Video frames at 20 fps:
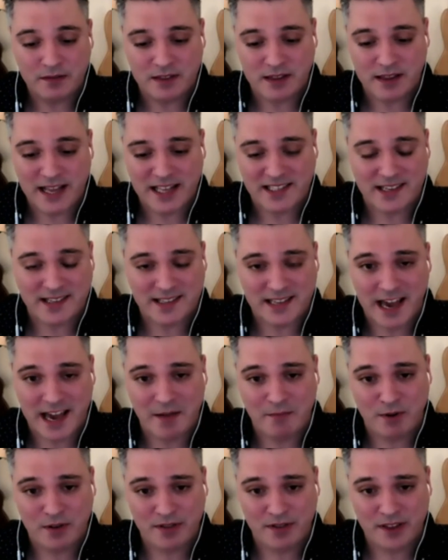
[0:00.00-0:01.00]
that's a
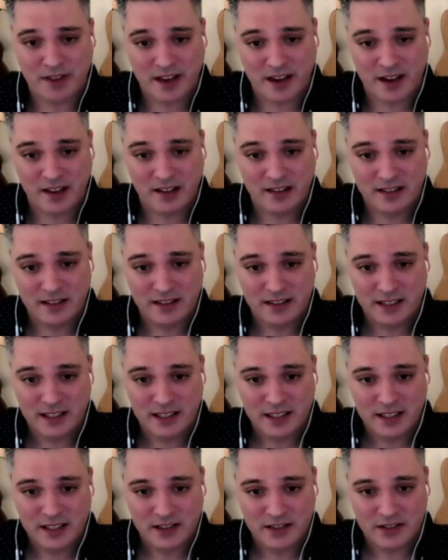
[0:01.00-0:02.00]
timbre thing.
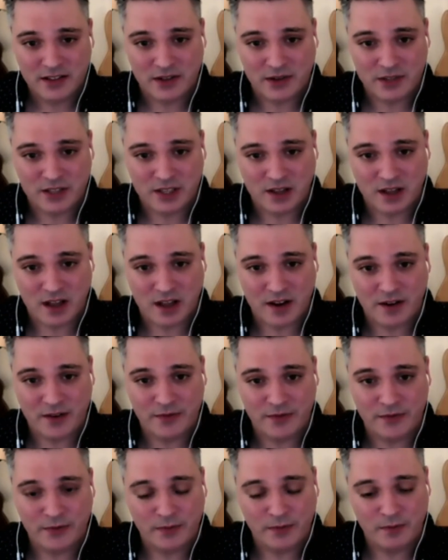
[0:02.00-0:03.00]
So it's a lot
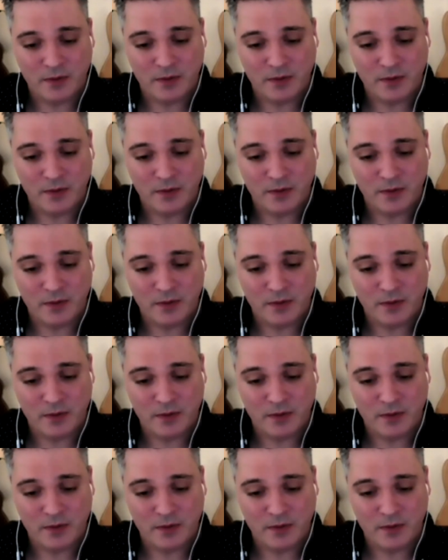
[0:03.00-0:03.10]
of,